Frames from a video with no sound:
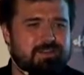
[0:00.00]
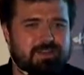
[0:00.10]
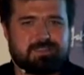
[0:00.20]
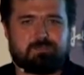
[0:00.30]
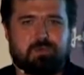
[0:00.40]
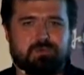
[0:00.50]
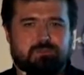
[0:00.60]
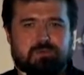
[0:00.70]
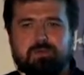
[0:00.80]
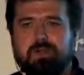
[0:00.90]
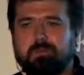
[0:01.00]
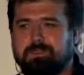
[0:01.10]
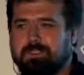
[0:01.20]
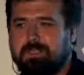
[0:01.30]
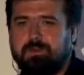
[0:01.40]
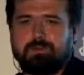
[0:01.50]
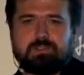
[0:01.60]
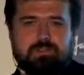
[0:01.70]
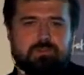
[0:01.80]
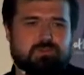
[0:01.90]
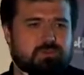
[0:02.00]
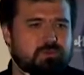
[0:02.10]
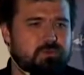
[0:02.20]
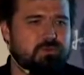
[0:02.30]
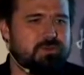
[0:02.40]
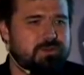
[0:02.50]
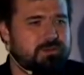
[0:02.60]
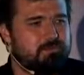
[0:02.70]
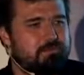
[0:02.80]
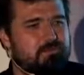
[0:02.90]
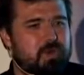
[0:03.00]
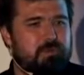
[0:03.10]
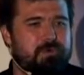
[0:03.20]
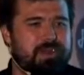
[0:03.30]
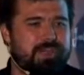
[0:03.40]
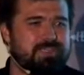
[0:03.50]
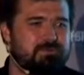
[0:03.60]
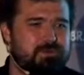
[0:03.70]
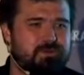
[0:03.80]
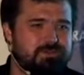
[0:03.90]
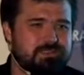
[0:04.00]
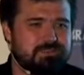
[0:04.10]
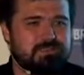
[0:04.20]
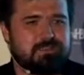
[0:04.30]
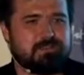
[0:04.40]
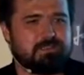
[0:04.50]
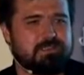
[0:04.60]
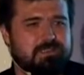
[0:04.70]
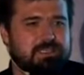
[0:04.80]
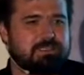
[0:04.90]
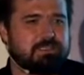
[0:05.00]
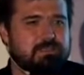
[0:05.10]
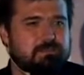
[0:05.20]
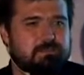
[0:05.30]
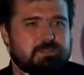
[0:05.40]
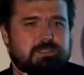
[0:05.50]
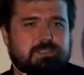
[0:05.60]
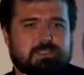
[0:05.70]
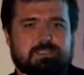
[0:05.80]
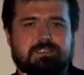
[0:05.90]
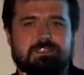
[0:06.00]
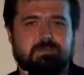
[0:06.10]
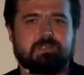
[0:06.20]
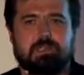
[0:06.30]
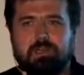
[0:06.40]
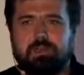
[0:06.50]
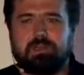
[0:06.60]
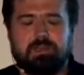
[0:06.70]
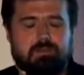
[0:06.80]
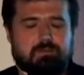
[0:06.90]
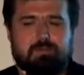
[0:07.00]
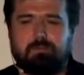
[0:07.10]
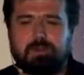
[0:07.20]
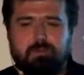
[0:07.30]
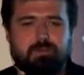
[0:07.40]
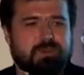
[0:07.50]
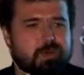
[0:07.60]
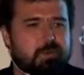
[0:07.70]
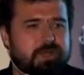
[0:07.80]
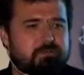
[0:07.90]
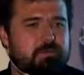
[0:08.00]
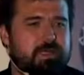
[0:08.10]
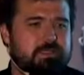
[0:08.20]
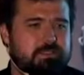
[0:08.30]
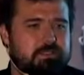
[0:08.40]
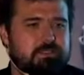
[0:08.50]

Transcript: As most programmers, I also used to do uppercase for constants and things like that. But it seems like people are moving away from that.